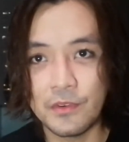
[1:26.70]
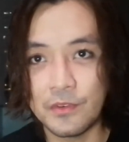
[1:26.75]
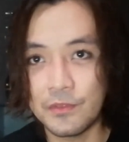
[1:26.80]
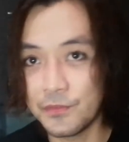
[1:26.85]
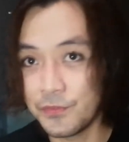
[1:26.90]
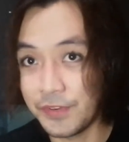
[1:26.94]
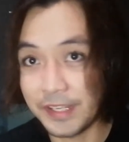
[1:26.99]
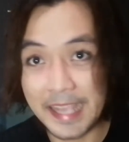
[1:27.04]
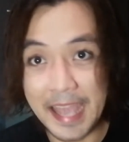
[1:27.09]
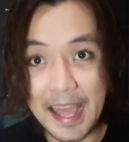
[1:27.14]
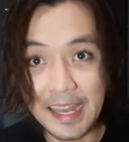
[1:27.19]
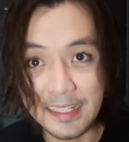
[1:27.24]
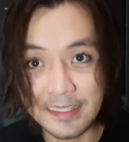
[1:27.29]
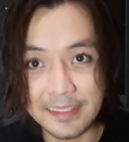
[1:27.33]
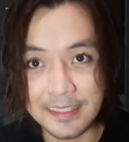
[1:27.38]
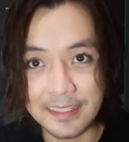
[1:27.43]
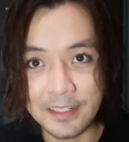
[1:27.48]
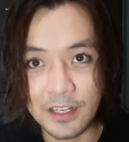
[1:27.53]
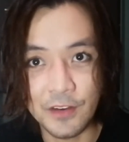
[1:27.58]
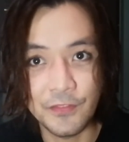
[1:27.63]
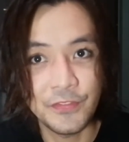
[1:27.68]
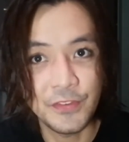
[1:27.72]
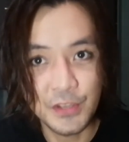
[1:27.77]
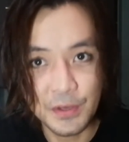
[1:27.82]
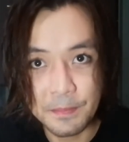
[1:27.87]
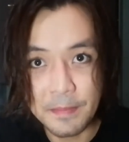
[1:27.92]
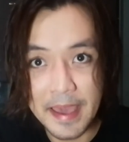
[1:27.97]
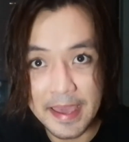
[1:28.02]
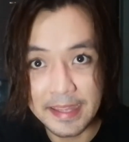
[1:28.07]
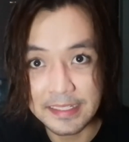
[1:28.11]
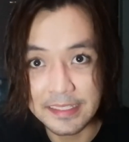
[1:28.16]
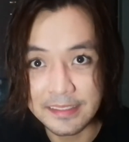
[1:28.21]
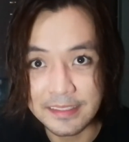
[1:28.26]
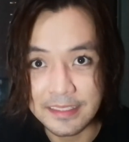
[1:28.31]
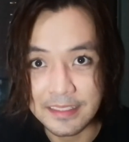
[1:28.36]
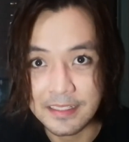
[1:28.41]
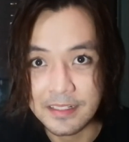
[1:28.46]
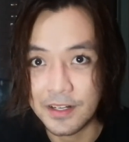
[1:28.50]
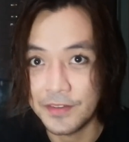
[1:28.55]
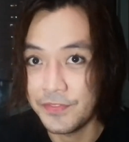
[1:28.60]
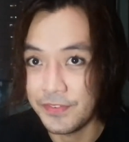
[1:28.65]
reality, of
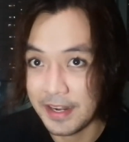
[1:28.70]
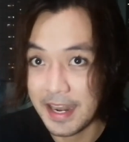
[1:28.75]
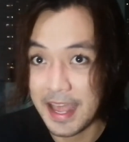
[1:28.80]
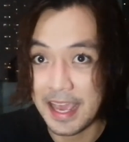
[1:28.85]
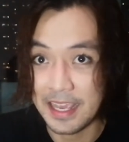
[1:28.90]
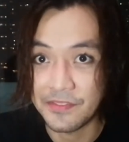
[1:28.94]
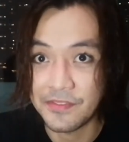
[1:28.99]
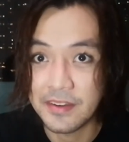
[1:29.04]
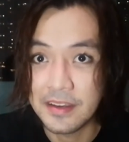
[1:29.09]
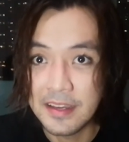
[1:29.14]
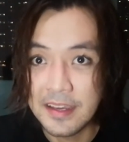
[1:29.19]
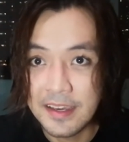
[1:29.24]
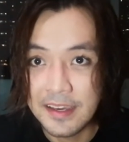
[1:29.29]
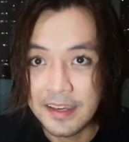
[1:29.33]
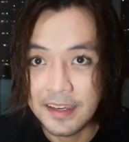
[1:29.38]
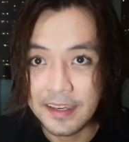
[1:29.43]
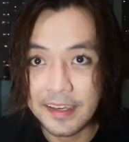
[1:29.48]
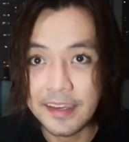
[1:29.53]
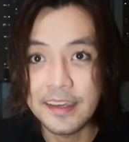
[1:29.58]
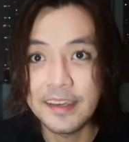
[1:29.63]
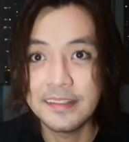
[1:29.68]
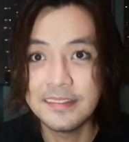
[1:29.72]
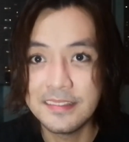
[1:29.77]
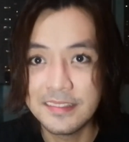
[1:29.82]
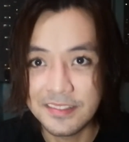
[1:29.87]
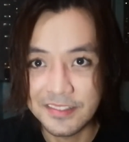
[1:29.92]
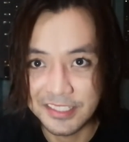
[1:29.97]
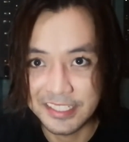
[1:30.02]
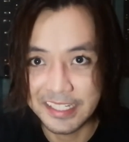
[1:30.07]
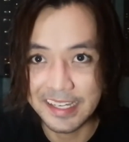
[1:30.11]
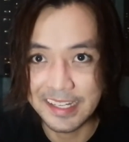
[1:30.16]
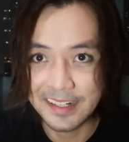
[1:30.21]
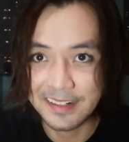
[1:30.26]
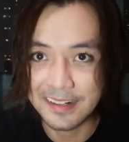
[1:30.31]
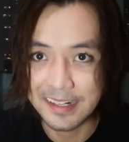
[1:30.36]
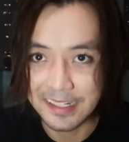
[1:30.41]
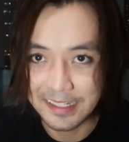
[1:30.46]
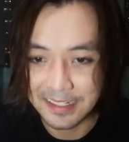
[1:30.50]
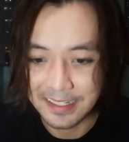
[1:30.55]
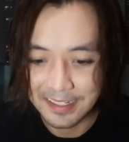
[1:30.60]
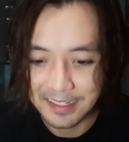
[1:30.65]
humanity, of life in
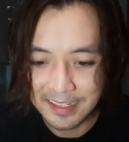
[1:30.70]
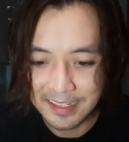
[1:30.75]
general.